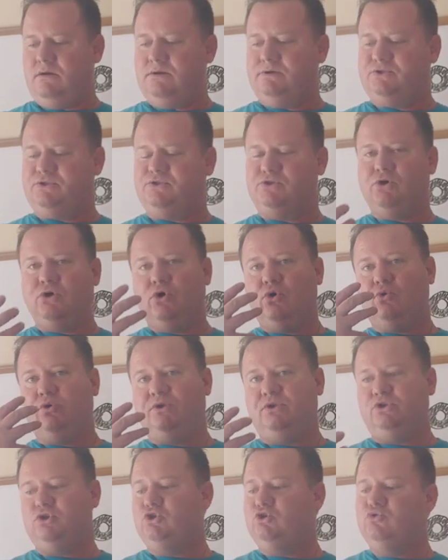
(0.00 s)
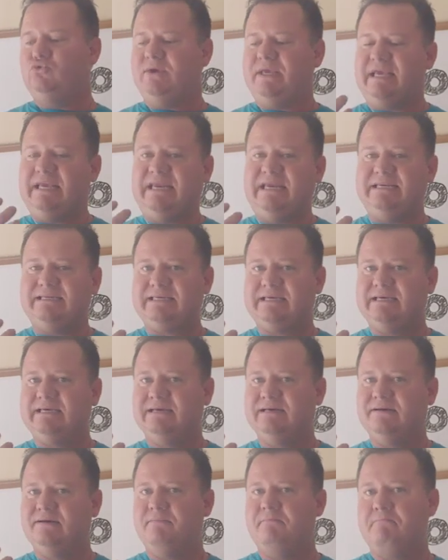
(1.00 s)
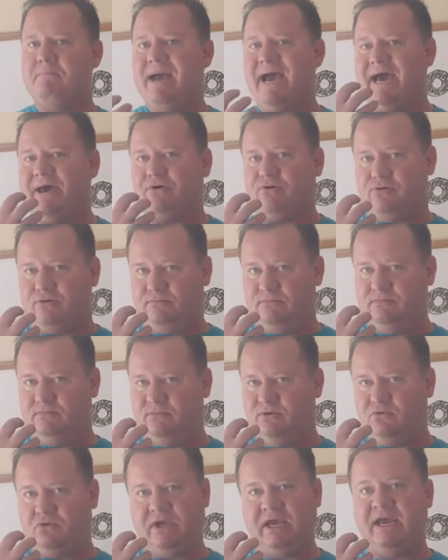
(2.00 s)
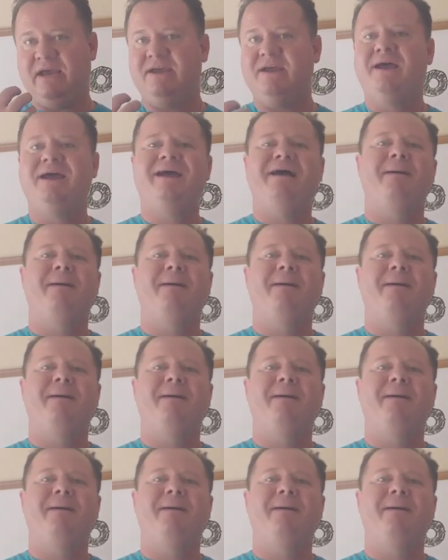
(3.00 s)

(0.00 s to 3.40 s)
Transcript: So you eat matter. Okay?